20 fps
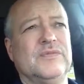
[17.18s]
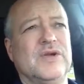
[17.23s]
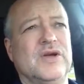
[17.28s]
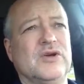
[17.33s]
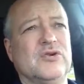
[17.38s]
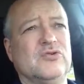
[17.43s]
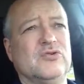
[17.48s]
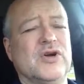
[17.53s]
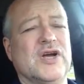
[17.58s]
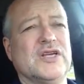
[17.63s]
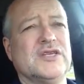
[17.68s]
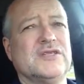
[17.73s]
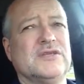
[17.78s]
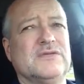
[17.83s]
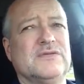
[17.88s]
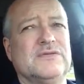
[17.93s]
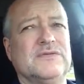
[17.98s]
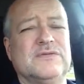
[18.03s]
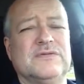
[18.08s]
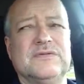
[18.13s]

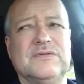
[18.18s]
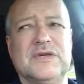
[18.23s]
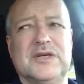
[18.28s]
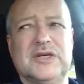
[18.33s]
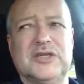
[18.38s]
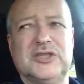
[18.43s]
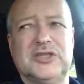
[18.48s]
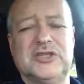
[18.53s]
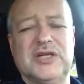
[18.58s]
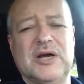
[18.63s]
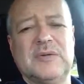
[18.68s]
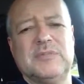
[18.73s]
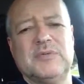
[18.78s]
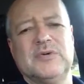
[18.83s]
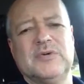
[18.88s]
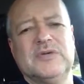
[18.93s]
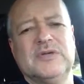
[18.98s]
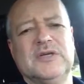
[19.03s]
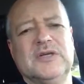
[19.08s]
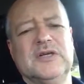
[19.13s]
aggressive
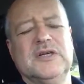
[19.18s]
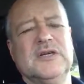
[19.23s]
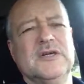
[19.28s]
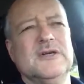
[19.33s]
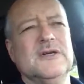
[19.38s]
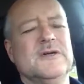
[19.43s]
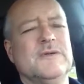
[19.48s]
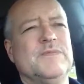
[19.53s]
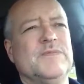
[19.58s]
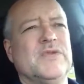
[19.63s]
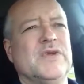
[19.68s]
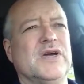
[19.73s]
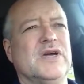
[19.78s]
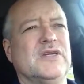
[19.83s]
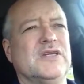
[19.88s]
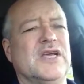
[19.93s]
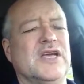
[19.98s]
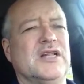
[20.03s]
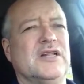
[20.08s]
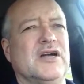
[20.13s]
shepherd.
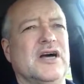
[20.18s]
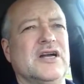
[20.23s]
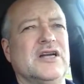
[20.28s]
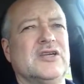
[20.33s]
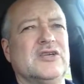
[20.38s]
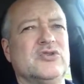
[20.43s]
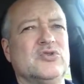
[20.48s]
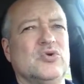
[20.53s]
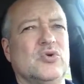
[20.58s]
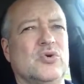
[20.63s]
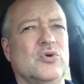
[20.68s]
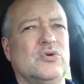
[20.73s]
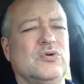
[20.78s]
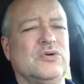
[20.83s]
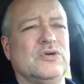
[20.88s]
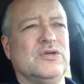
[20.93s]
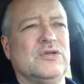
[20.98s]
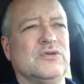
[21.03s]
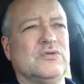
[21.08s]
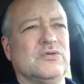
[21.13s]
Gained a lot of
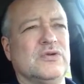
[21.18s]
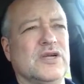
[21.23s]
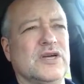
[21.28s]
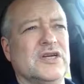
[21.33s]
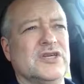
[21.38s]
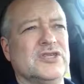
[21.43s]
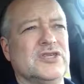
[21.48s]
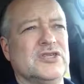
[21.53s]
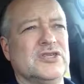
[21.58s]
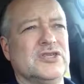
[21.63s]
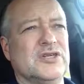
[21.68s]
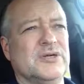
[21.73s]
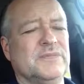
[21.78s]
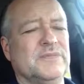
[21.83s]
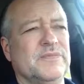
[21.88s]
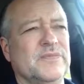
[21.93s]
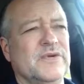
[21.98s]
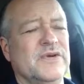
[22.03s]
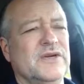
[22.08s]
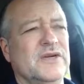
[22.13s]
control in the relationship.
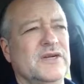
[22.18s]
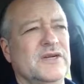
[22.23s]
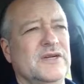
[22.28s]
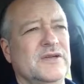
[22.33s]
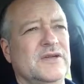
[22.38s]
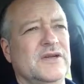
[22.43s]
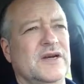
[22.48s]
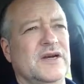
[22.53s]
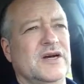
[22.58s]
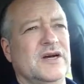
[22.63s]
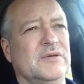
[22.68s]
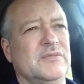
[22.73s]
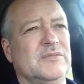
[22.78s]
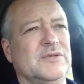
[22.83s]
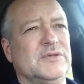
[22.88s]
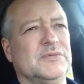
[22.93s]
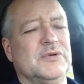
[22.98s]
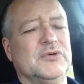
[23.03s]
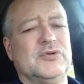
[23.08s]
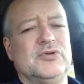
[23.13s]

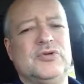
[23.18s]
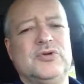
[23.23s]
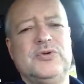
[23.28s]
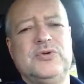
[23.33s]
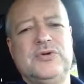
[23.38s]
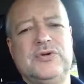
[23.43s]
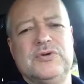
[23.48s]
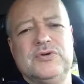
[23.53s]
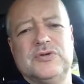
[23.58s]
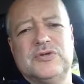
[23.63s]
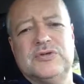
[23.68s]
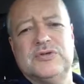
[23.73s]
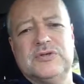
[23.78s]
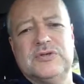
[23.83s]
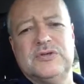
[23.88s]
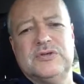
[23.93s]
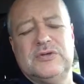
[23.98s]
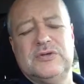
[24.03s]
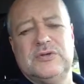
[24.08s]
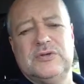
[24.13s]
Is about 2 years
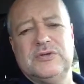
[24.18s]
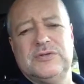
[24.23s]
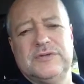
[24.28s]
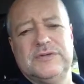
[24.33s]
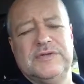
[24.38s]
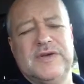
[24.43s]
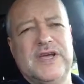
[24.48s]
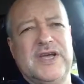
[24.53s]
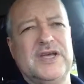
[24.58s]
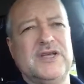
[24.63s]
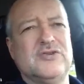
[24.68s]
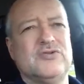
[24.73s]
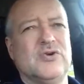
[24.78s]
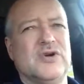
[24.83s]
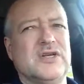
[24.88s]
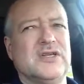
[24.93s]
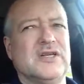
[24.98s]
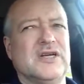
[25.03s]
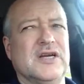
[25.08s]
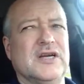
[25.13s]
of age
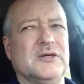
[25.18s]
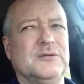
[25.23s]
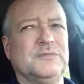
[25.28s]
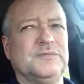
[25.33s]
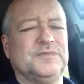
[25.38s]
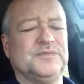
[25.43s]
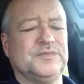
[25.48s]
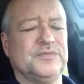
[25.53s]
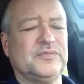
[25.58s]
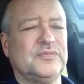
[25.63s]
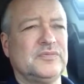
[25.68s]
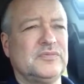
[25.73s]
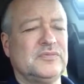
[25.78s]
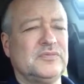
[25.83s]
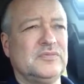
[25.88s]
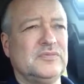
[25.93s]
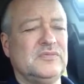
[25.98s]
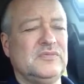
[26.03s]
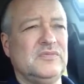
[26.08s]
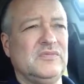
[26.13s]
right now,
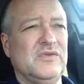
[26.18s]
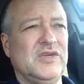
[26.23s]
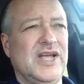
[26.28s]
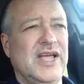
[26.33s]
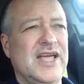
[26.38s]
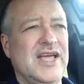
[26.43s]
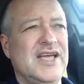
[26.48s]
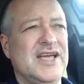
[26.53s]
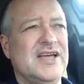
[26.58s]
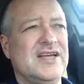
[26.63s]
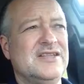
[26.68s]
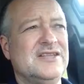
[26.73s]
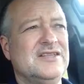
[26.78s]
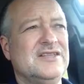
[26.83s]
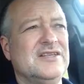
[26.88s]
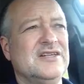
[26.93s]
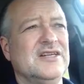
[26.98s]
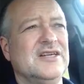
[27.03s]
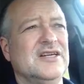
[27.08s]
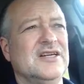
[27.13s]

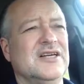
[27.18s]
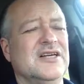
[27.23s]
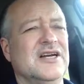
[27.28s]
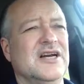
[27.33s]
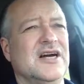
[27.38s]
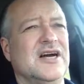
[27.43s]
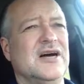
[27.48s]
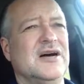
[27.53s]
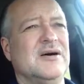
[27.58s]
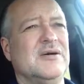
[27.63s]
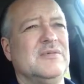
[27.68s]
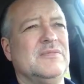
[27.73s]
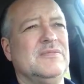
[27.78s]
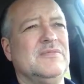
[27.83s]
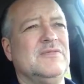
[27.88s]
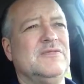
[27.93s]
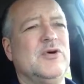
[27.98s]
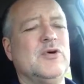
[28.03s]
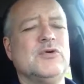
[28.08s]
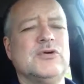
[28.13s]
and
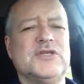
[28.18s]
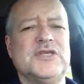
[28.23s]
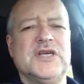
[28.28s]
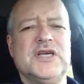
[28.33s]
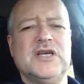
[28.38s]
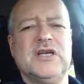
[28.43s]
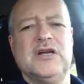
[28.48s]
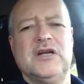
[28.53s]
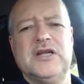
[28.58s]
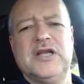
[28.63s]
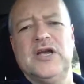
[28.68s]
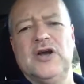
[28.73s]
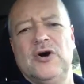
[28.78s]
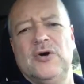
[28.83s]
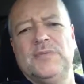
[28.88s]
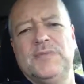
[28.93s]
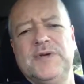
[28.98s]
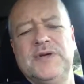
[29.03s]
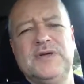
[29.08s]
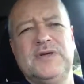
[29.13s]
focusing in on
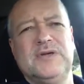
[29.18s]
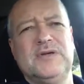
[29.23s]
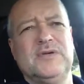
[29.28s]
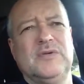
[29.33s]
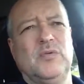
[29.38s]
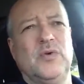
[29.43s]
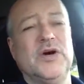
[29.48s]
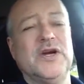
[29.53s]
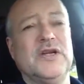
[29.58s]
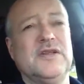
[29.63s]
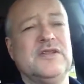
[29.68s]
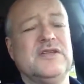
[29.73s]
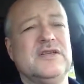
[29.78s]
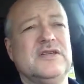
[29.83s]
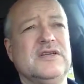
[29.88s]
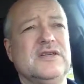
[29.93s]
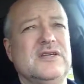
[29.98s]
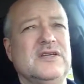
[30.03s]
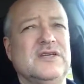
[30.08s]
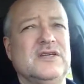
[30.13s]
helping one of
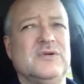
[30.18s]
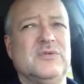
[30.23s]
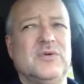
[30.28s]
the